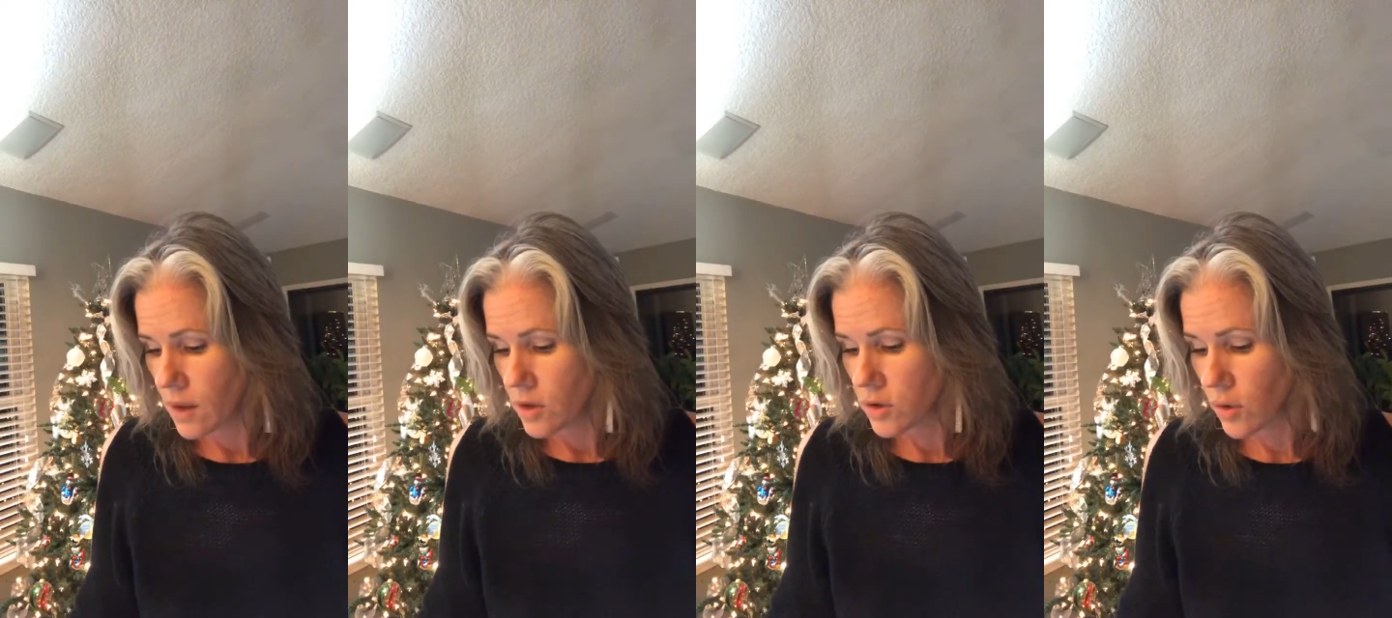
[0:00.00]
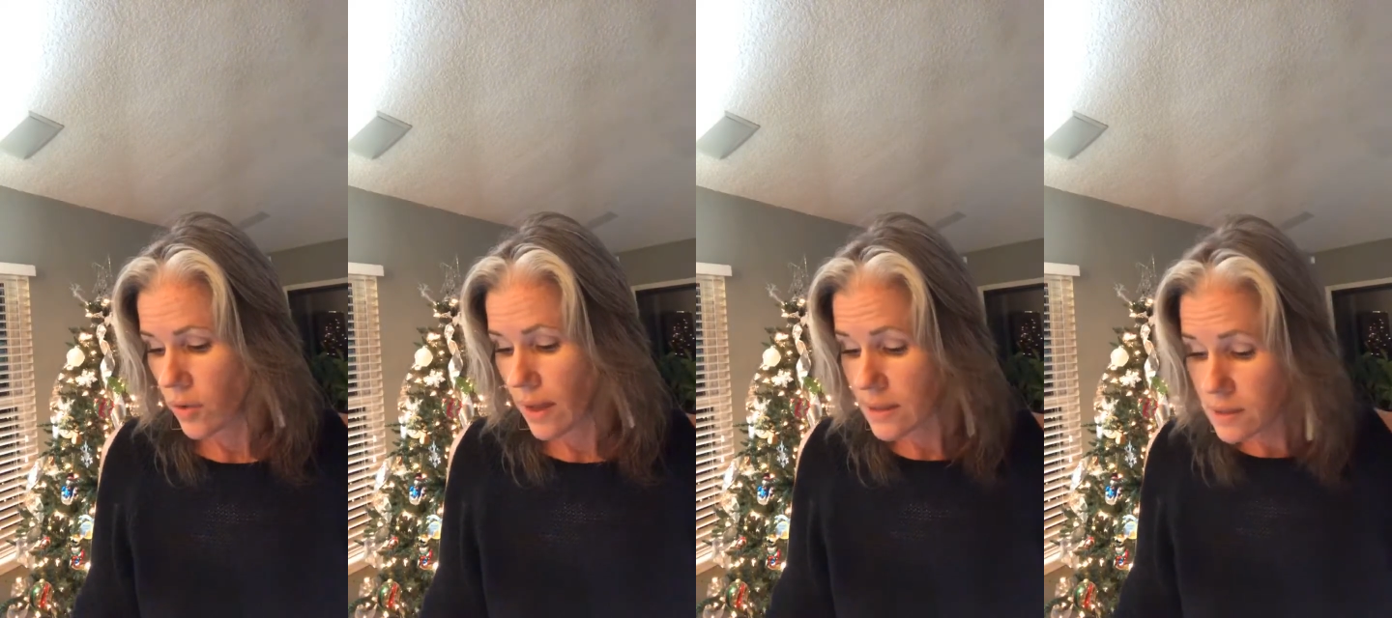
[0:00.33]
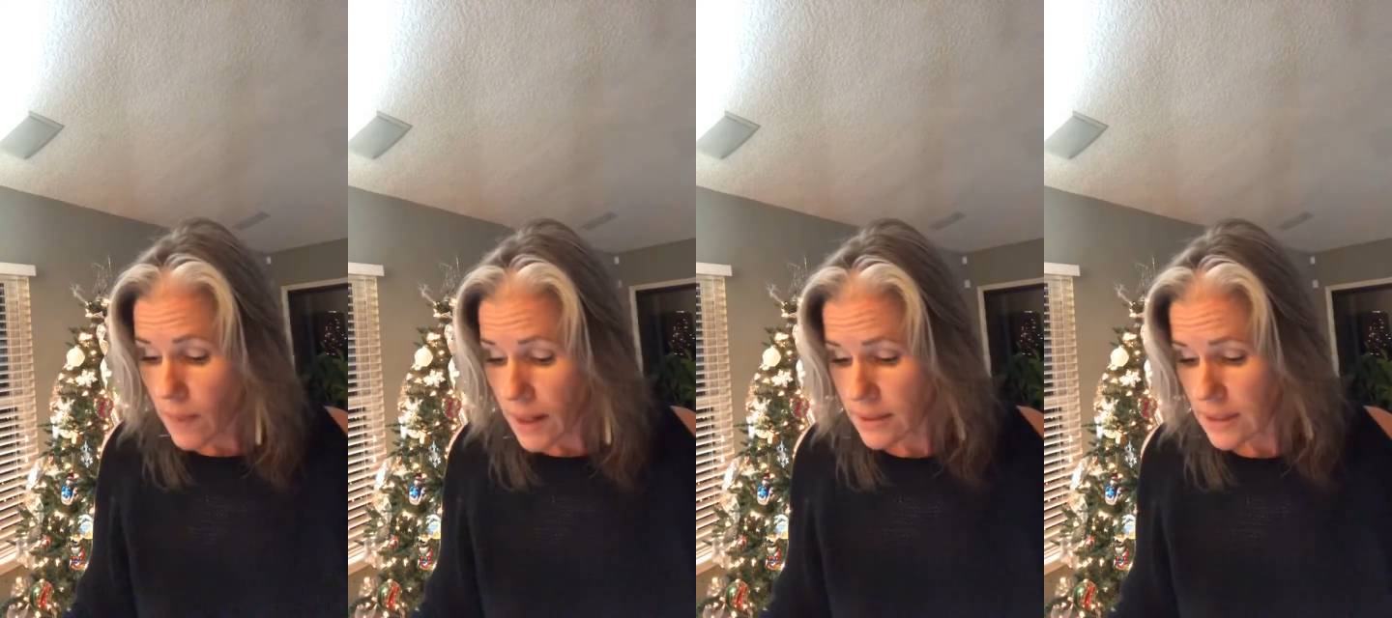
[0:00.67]
So
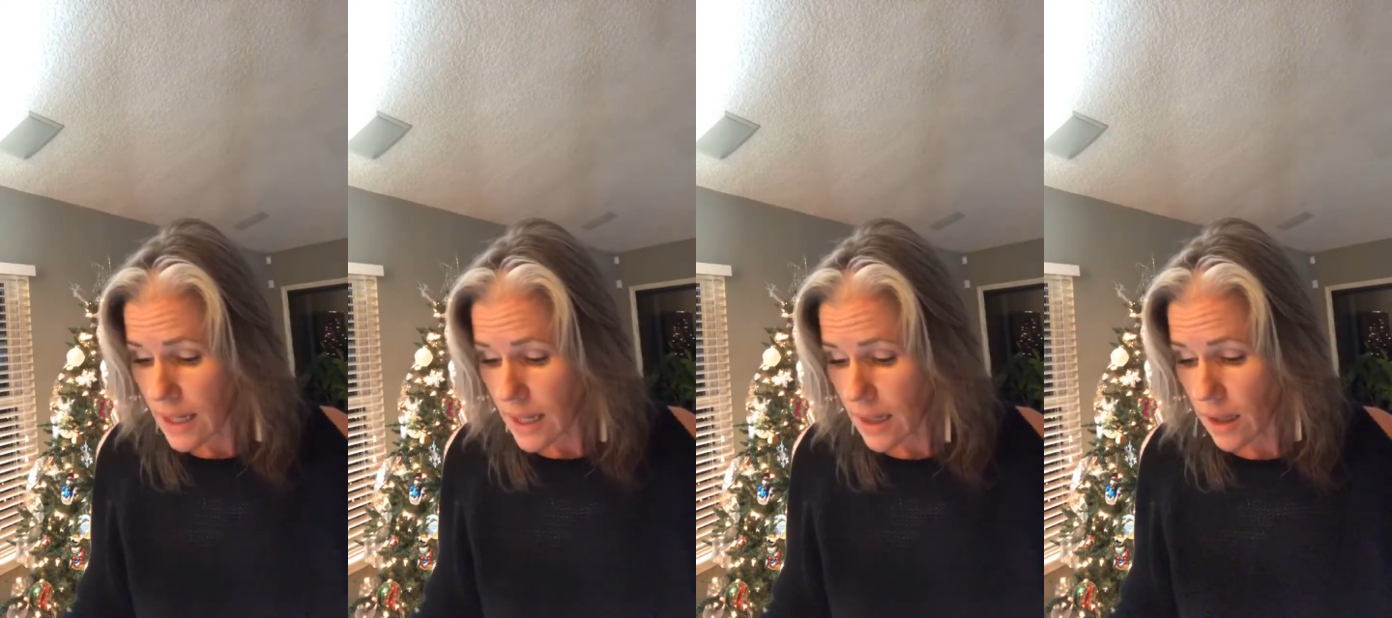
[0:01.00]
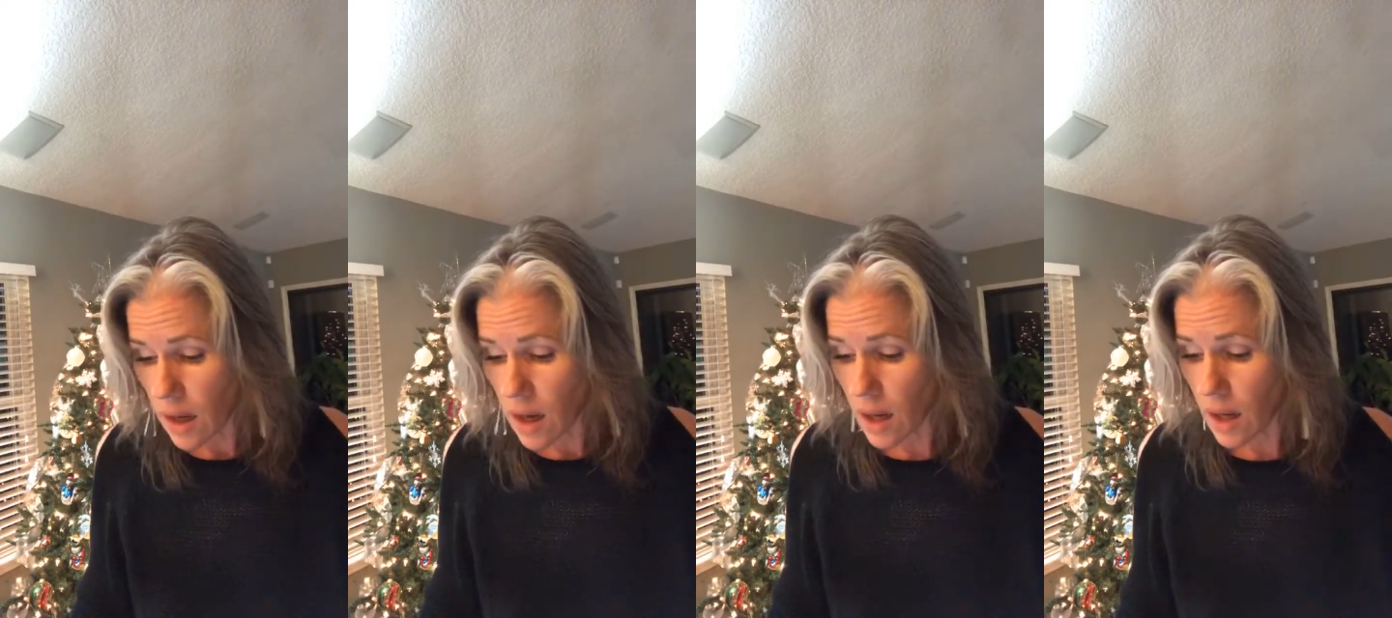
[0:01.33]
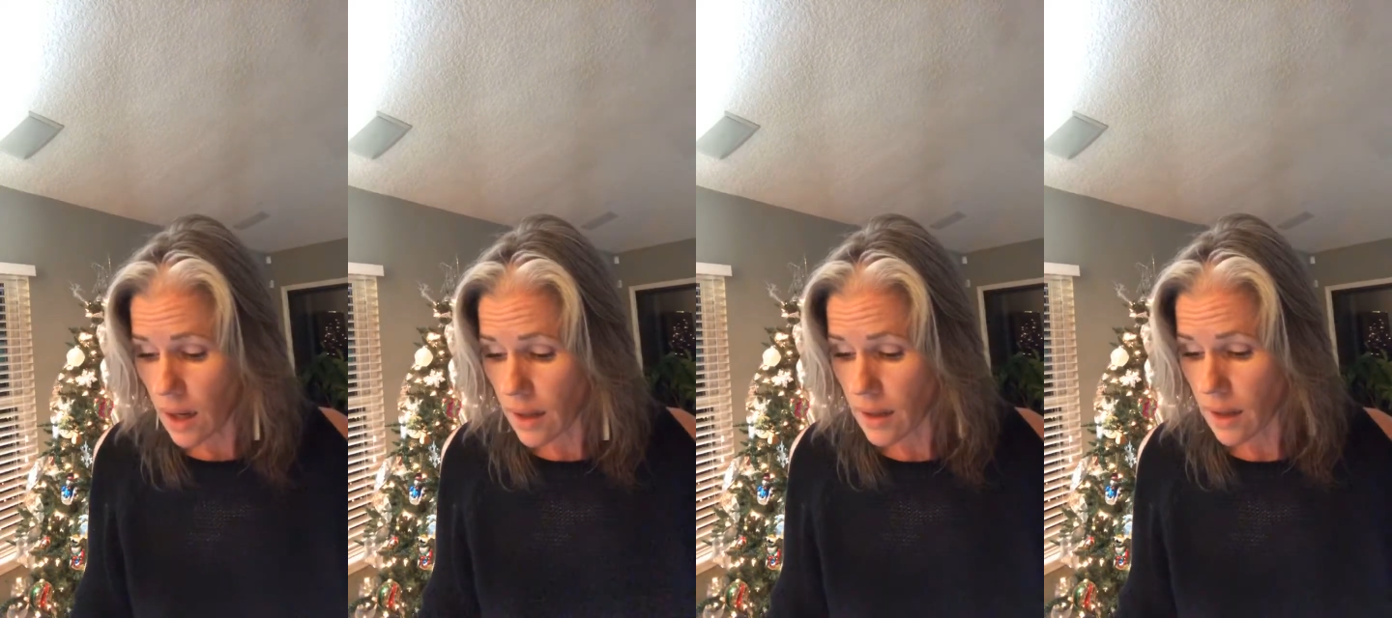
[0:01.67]
that's my take
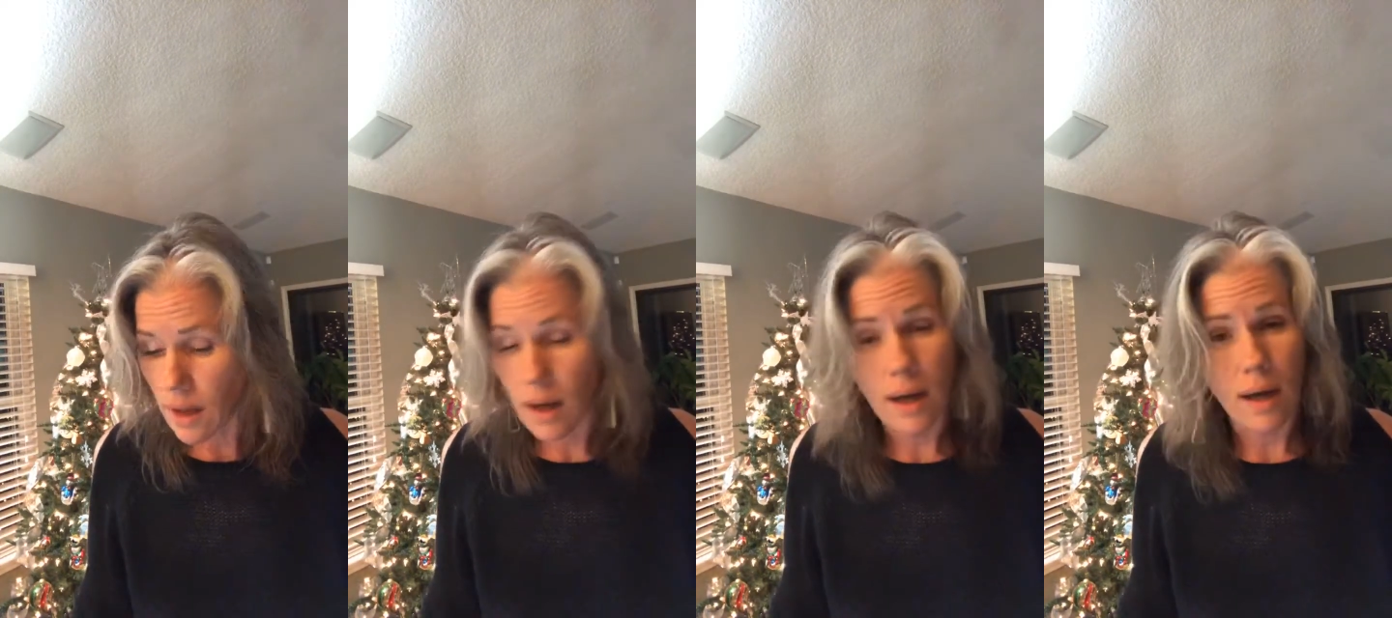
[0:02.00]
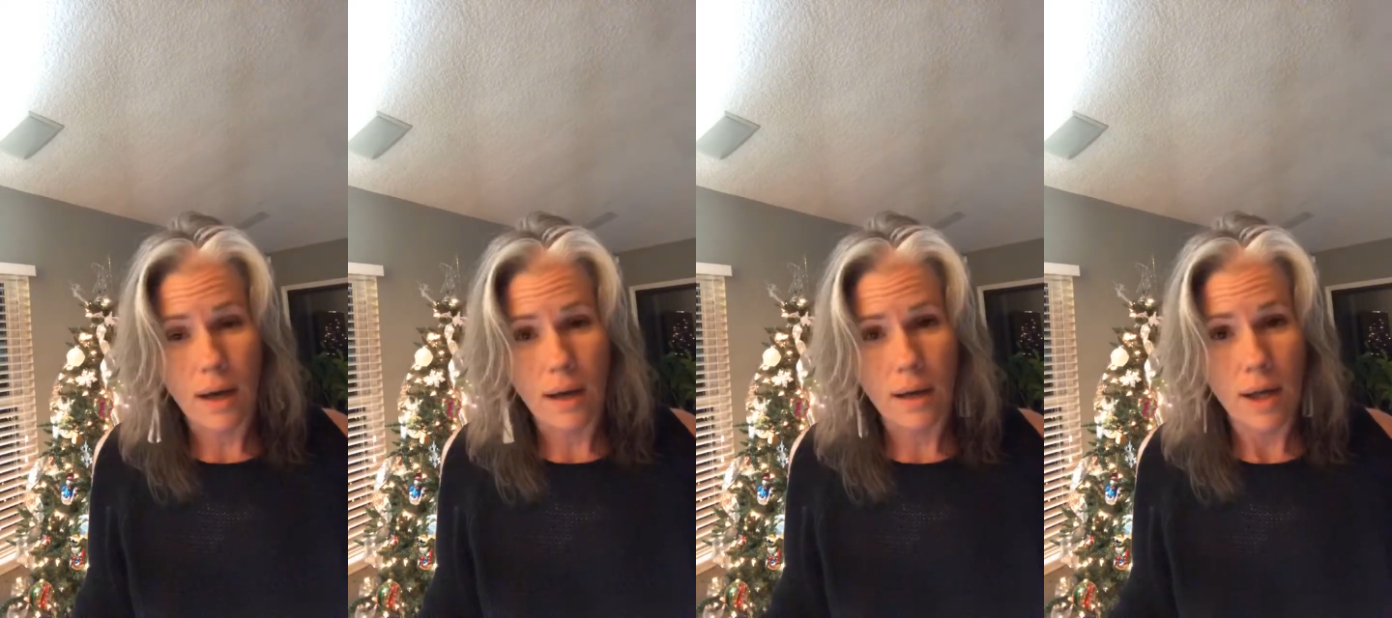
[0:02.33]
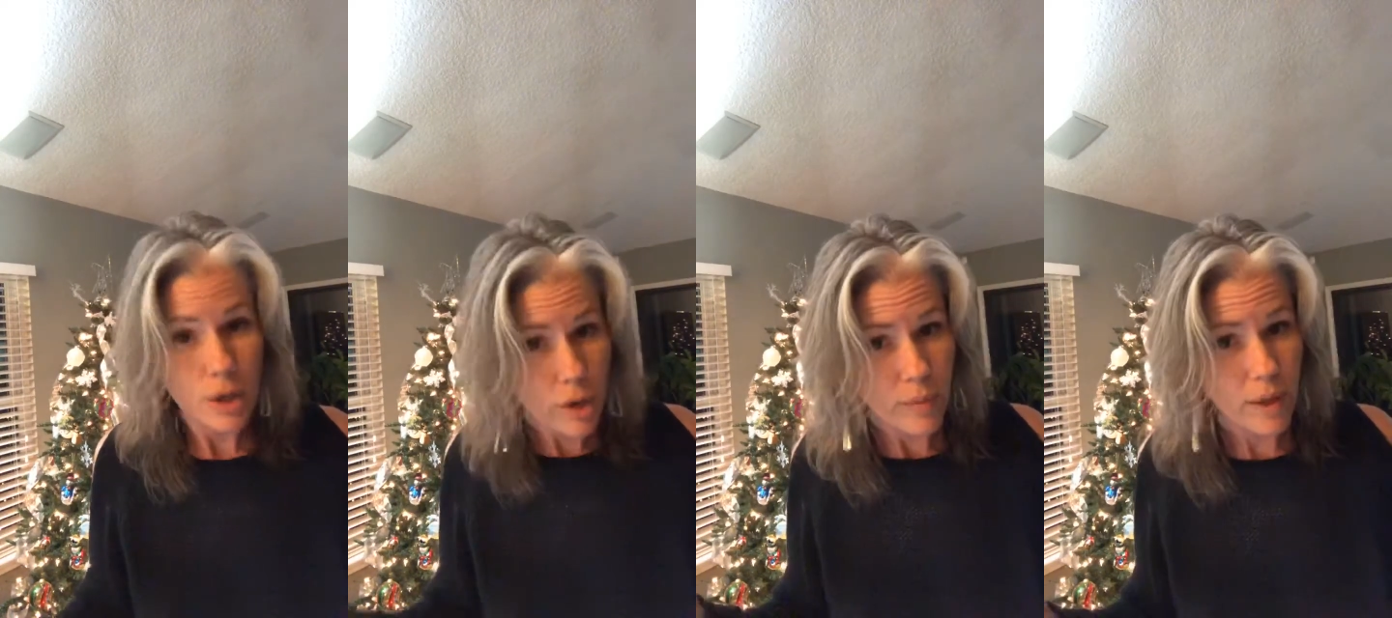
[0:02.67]
on uh,
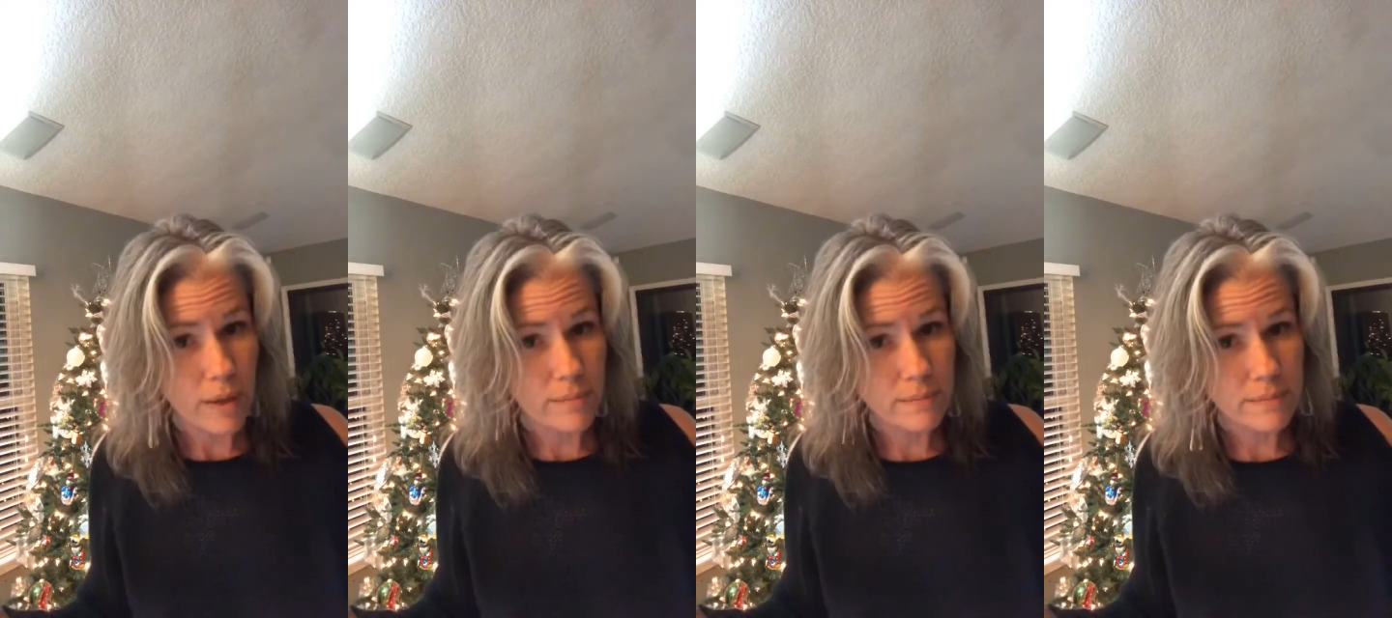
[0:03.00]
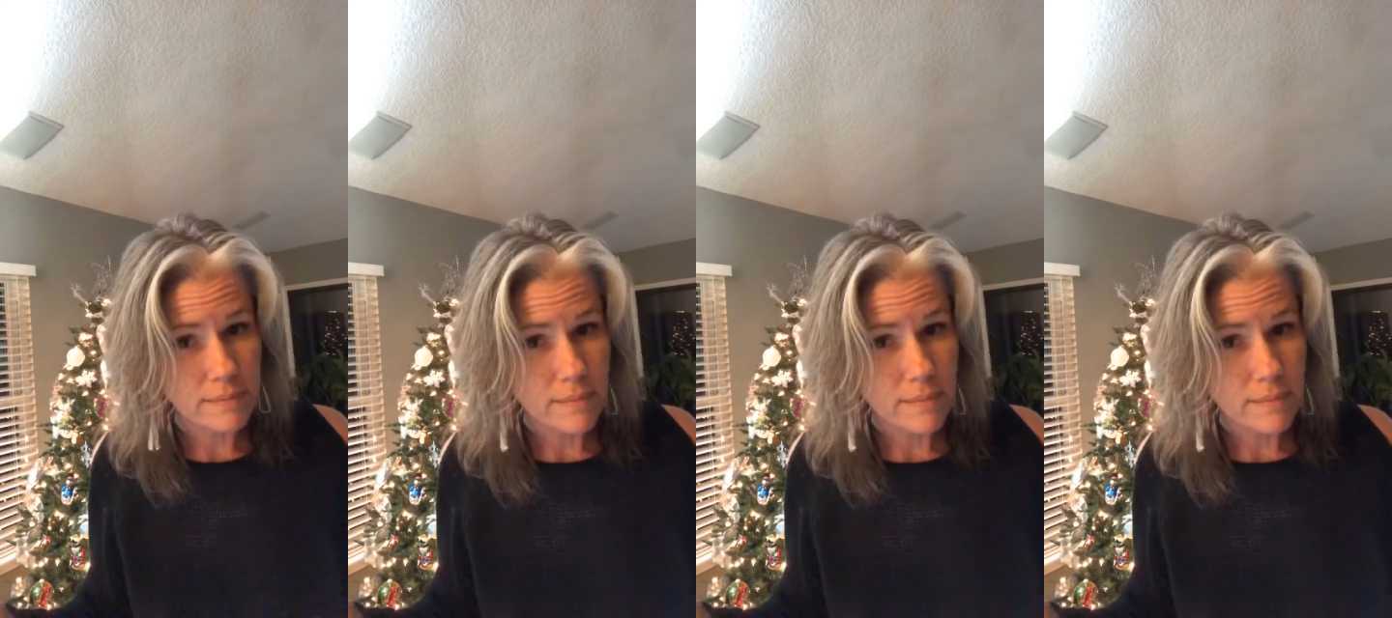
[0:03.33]
aluminum.